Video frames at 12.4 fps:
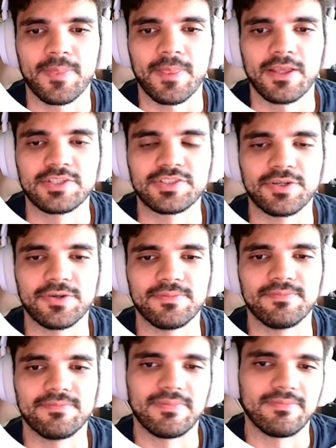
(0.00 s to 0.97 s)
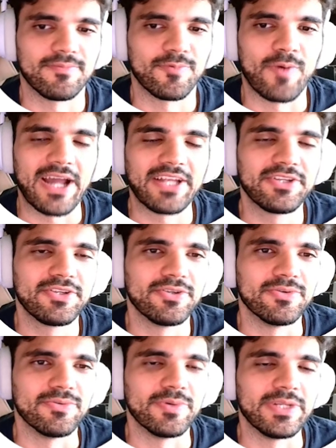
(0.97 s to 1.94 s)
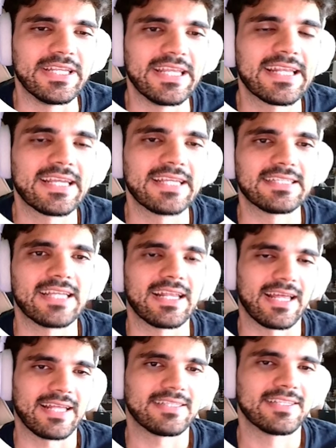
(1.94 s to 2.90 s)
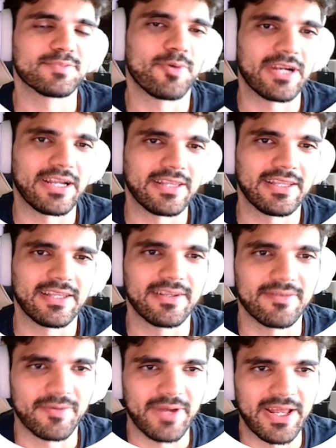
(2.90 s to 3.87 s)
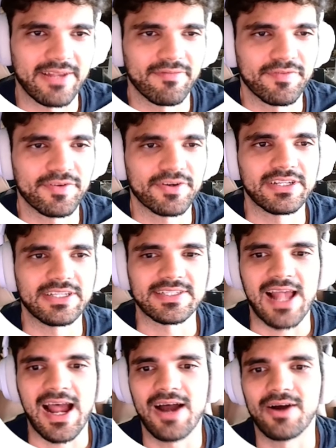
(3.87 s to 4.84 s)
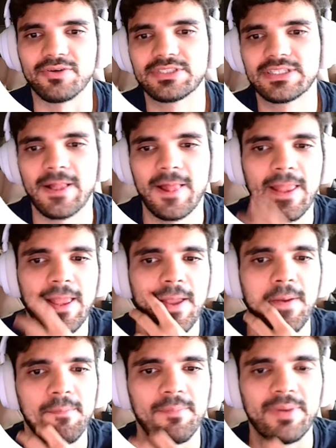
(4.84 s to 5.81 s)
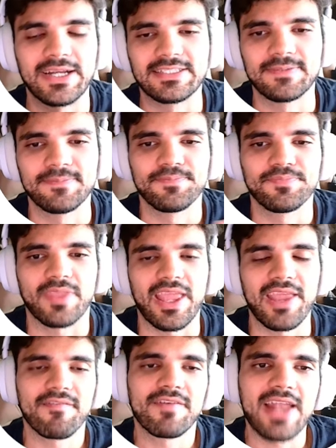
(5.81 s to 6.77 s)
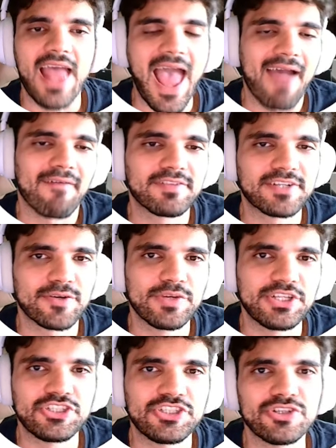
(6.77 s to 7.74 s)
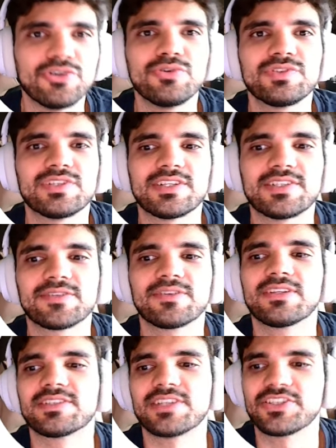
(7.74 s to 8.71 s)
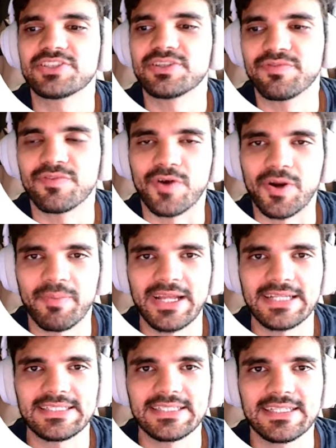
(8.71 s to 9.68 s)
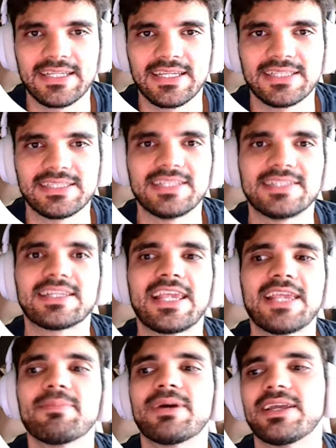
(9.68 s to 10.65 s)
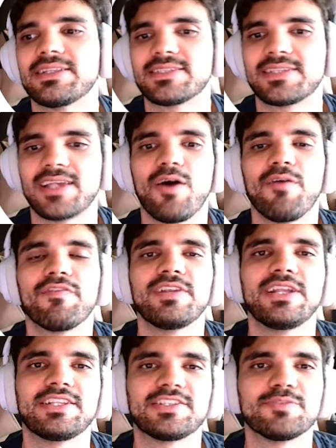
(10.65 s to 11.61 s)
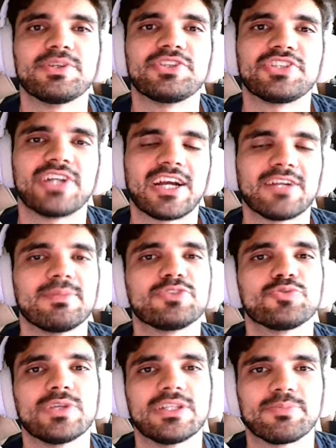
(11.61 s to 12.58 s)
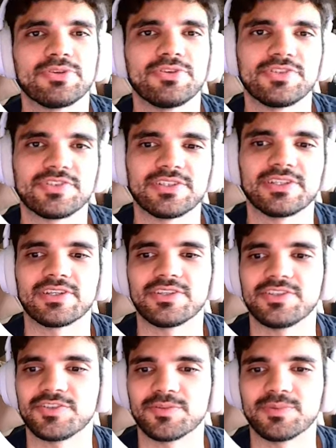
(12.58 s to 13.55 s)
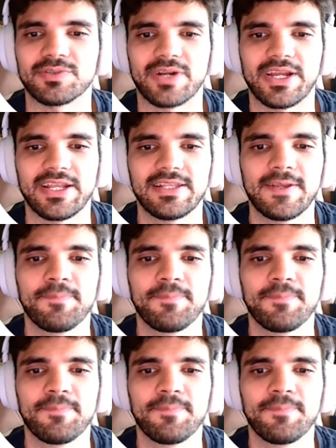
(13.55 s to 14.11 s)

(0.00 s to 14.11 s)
So why do we need it? At this point, I think you've already figured this out. But even after we choose a serialization format, the schema itself needs to be shared between the producer and the consumer, right?